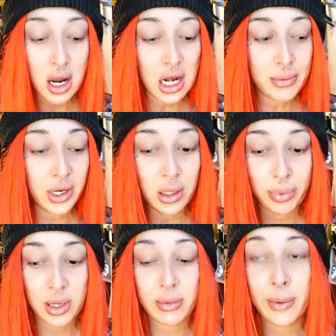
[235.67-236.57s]
And I'm not gonna
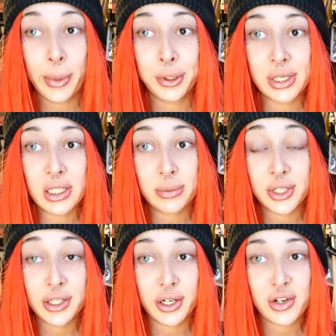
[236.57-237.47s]
put them on both eyes. I'm
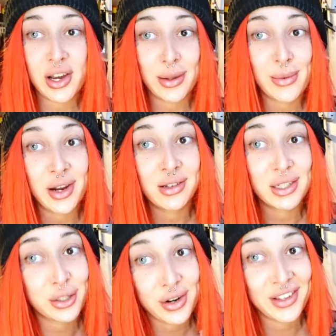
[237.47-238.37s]
just gonna try them on.
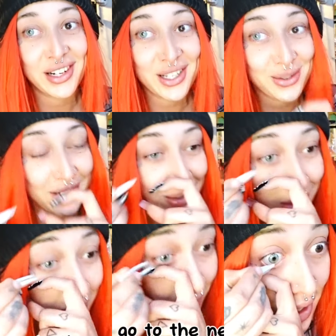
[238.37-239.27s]
Let's go to the next one.
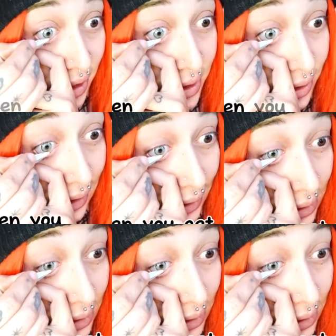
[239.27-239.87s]
And then you get the